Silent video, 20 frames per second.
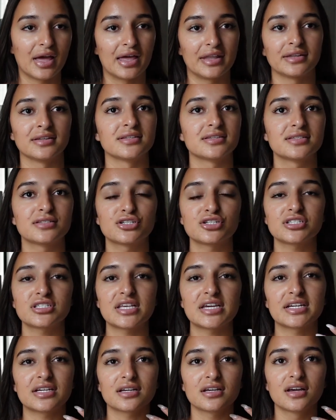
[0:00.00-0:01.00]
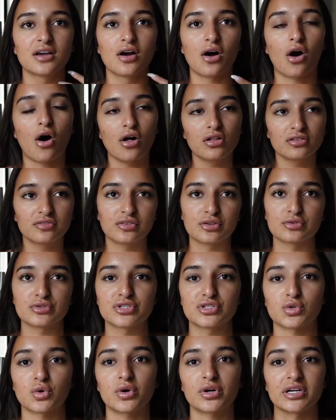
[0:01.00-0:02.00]
and just like all of those
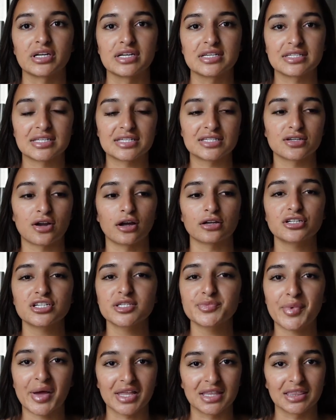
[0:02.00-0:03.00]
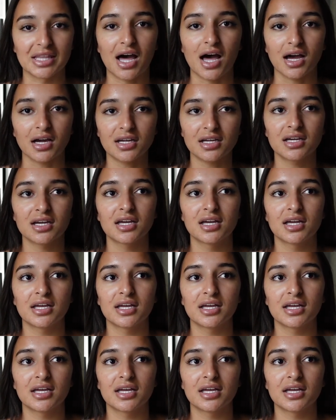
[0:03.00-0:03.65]
stories, it's not just by luck.